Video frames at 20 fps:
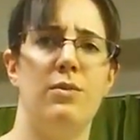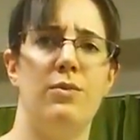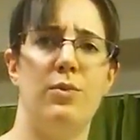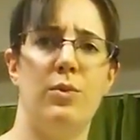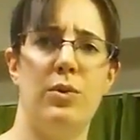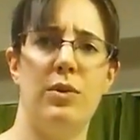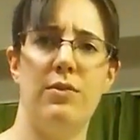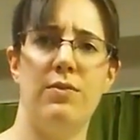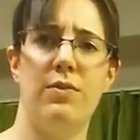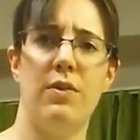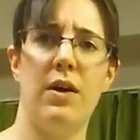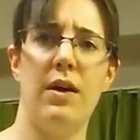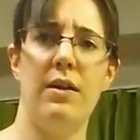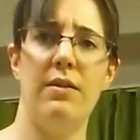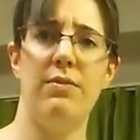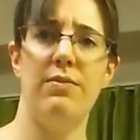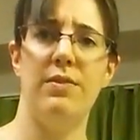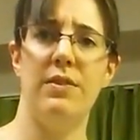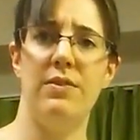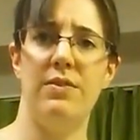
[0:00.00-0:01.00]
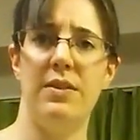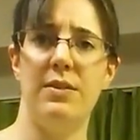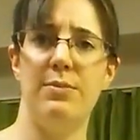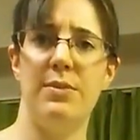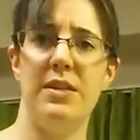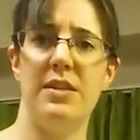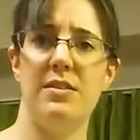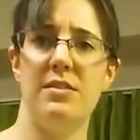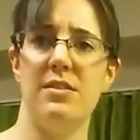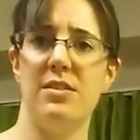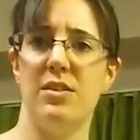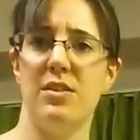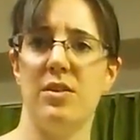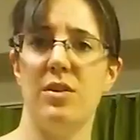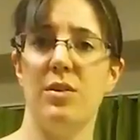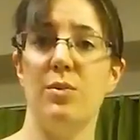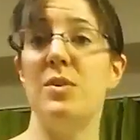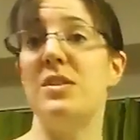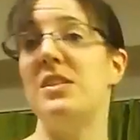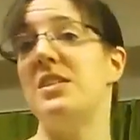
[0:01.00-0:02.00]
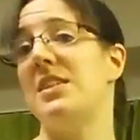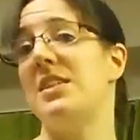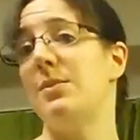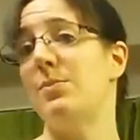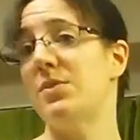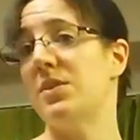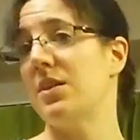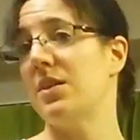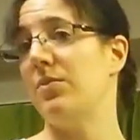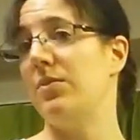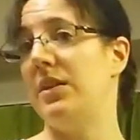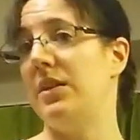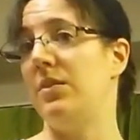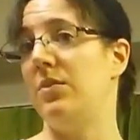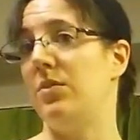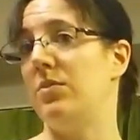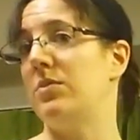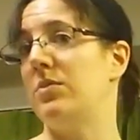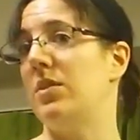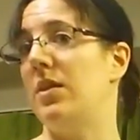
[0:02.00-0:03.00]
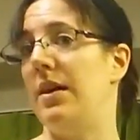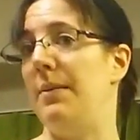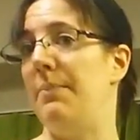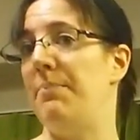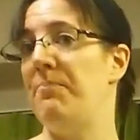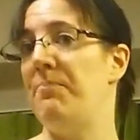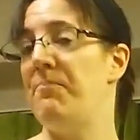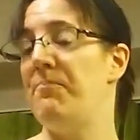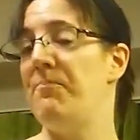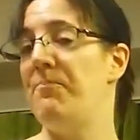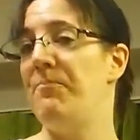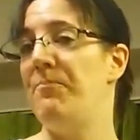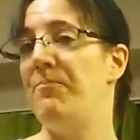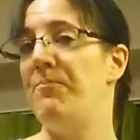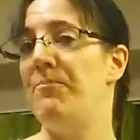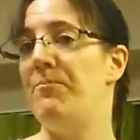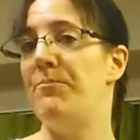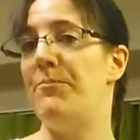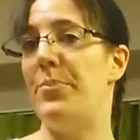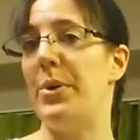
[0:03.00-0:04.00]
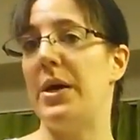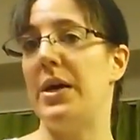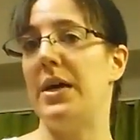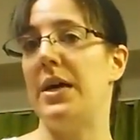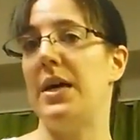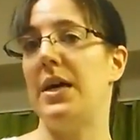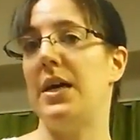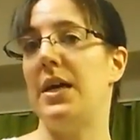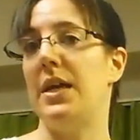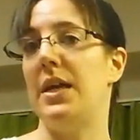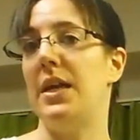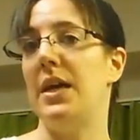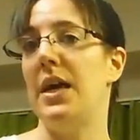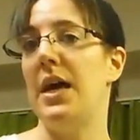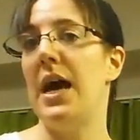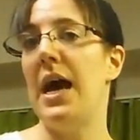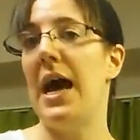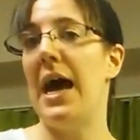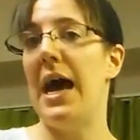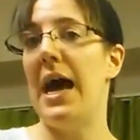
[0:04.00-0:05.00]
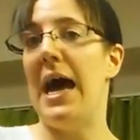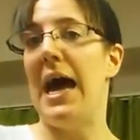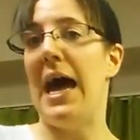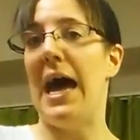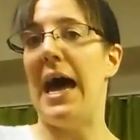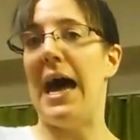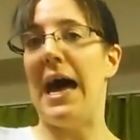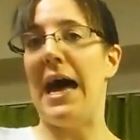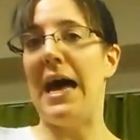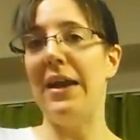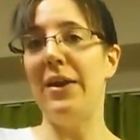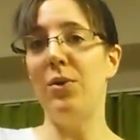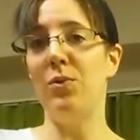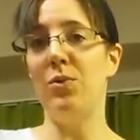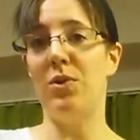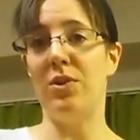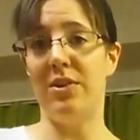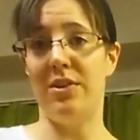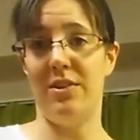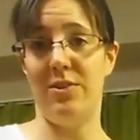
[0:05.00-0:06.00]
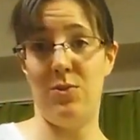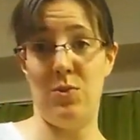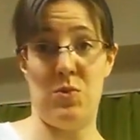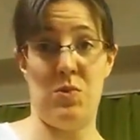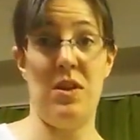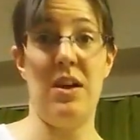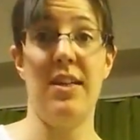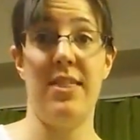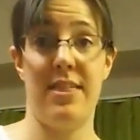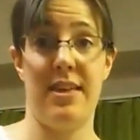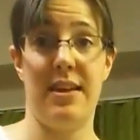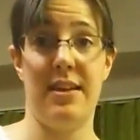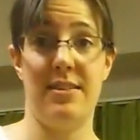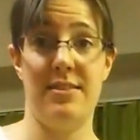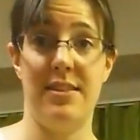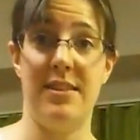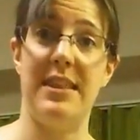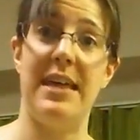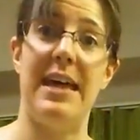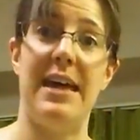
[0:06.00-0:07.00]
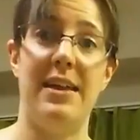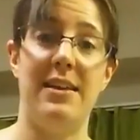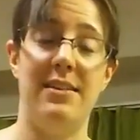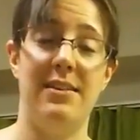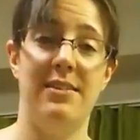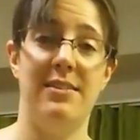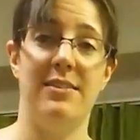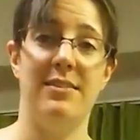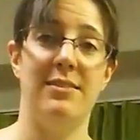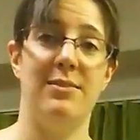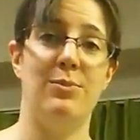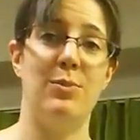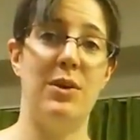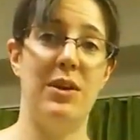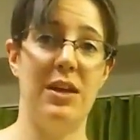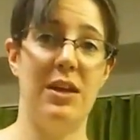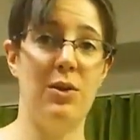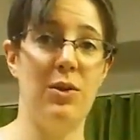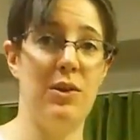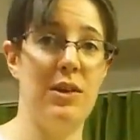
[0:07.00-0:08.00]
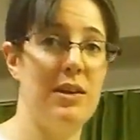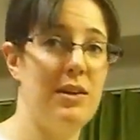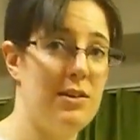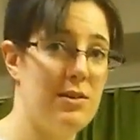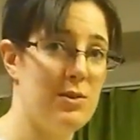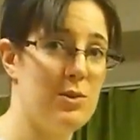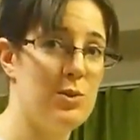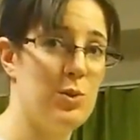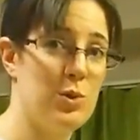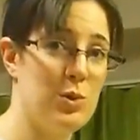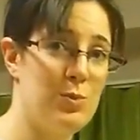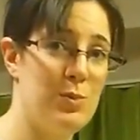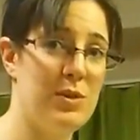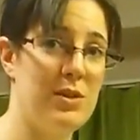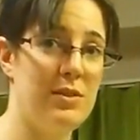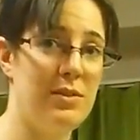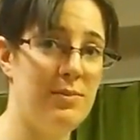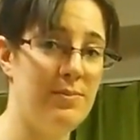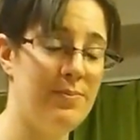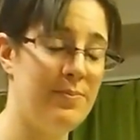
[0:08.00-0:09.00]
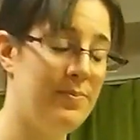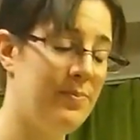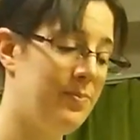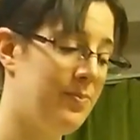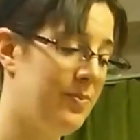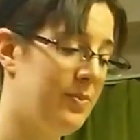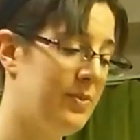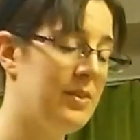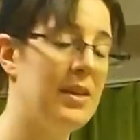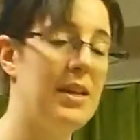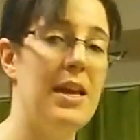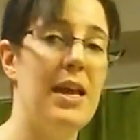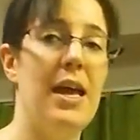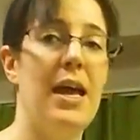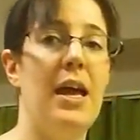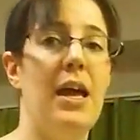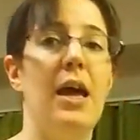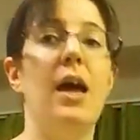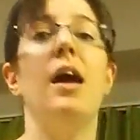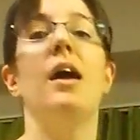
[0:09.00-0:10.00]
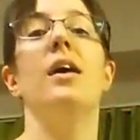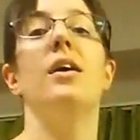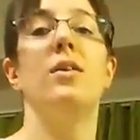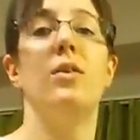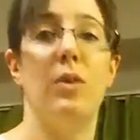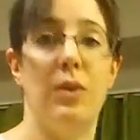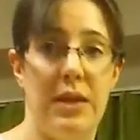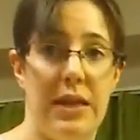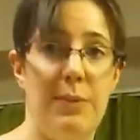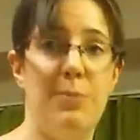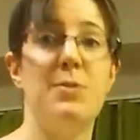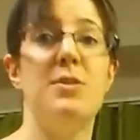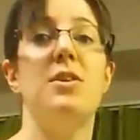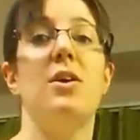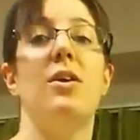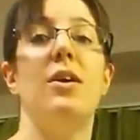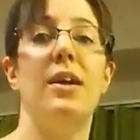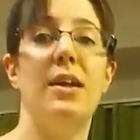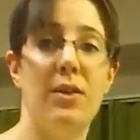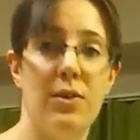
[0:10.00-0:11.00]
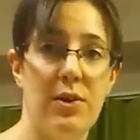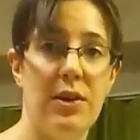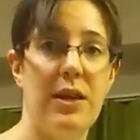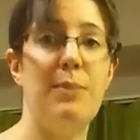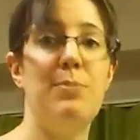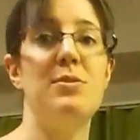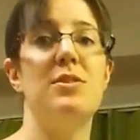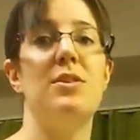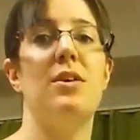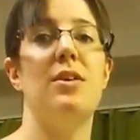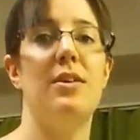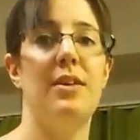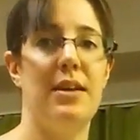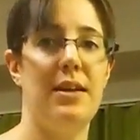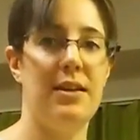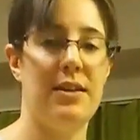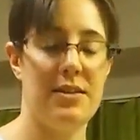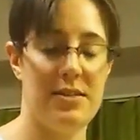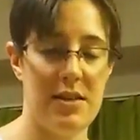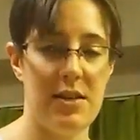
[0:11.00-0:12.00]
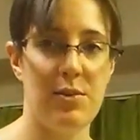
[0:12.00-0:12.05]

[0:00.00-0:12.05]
45, 50 minutes to cook, which seems like a really long time. But I don't gotta do nothing to that. When I cook it in a saucepan, gotta keep stirring, gotta keep stirring, because